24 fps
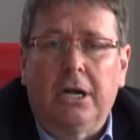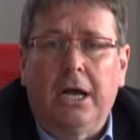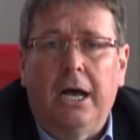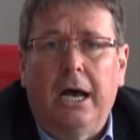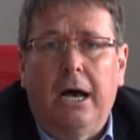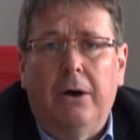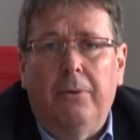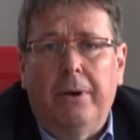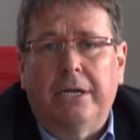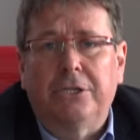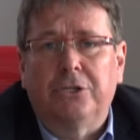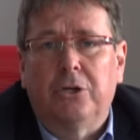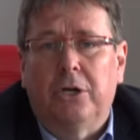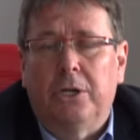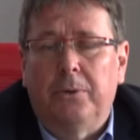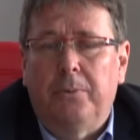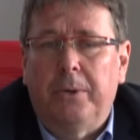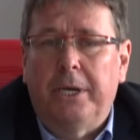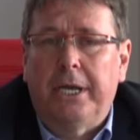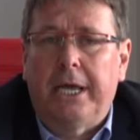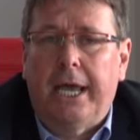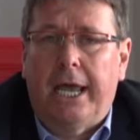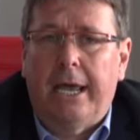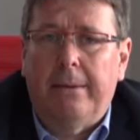how actually
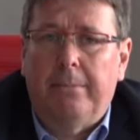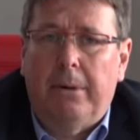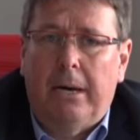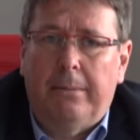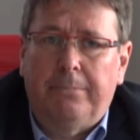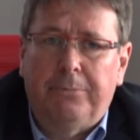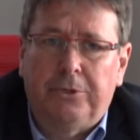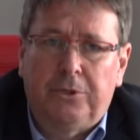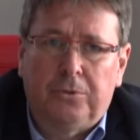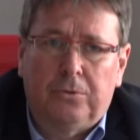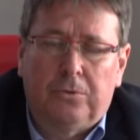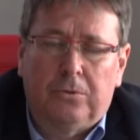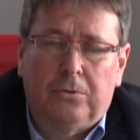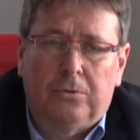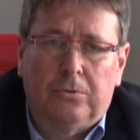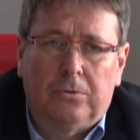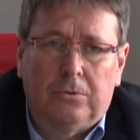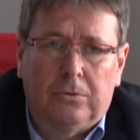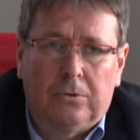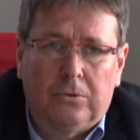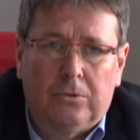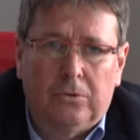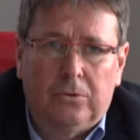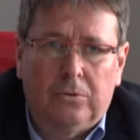we came up
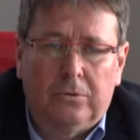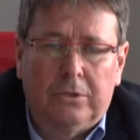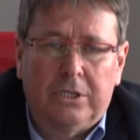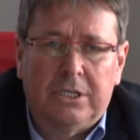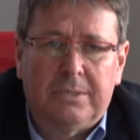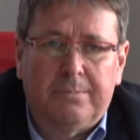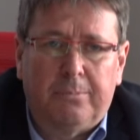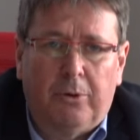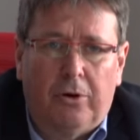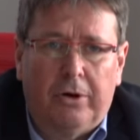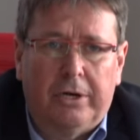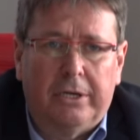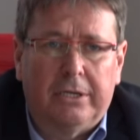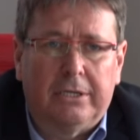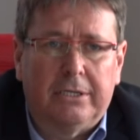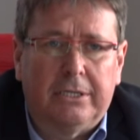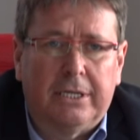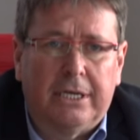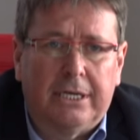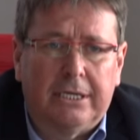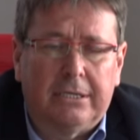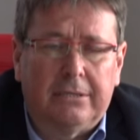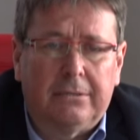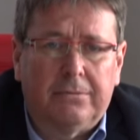to this point
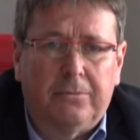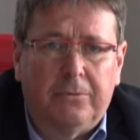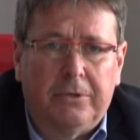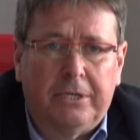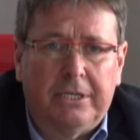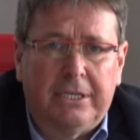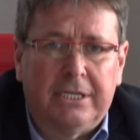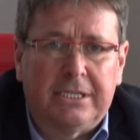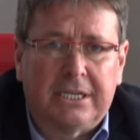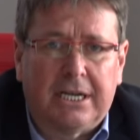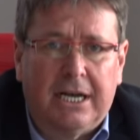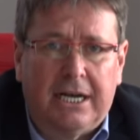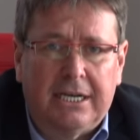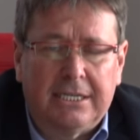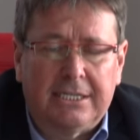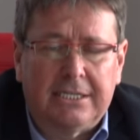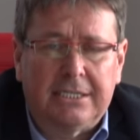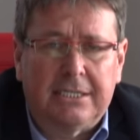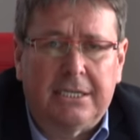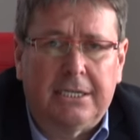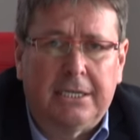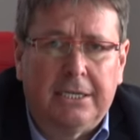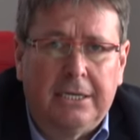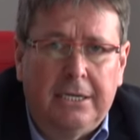that we
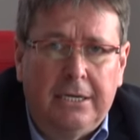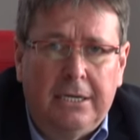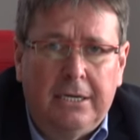discussed